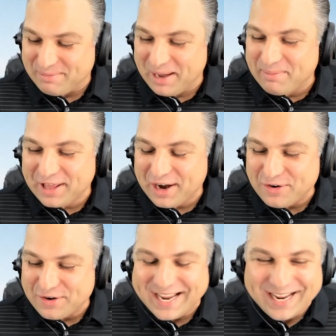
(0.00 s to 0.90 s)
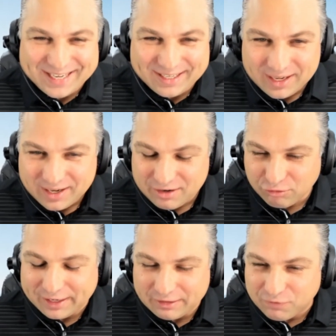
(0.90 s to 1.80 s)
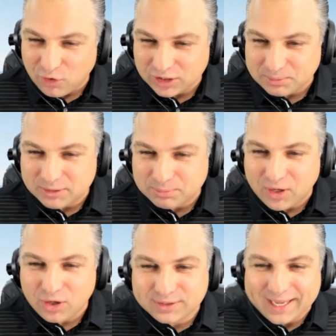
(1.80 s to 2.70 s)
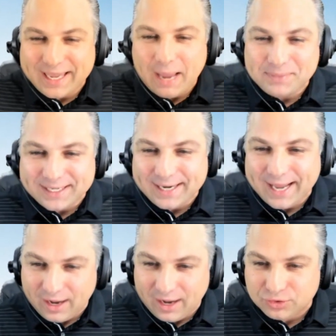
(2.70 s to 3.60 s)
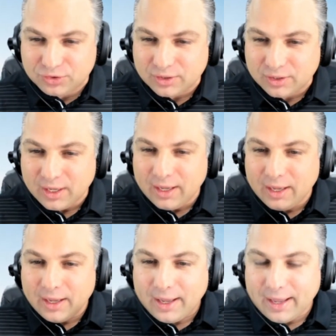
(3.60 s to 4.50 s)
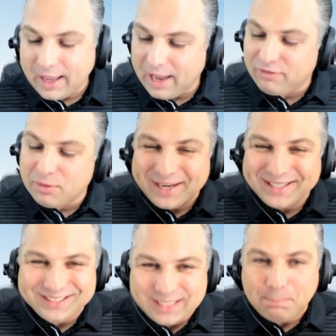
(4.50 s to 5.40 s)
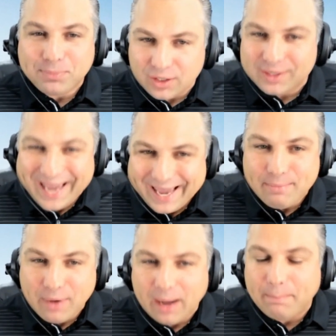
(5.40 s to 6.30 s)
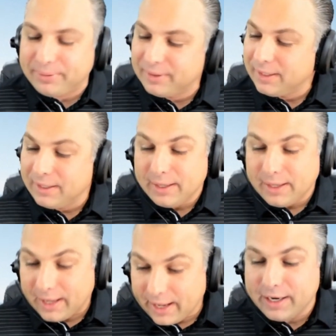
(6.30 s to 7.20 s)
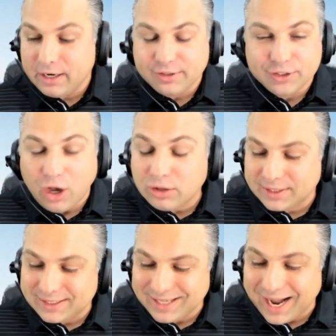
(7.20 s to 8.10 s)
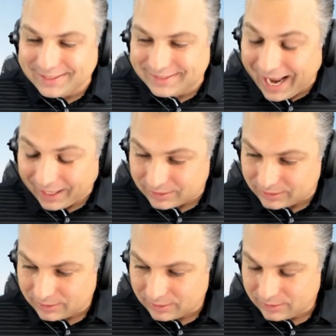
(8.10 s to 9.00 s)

Maybe they don't need reinforcements because they kept it in house. Everybody stepped their game up and it resulted in nine sacks.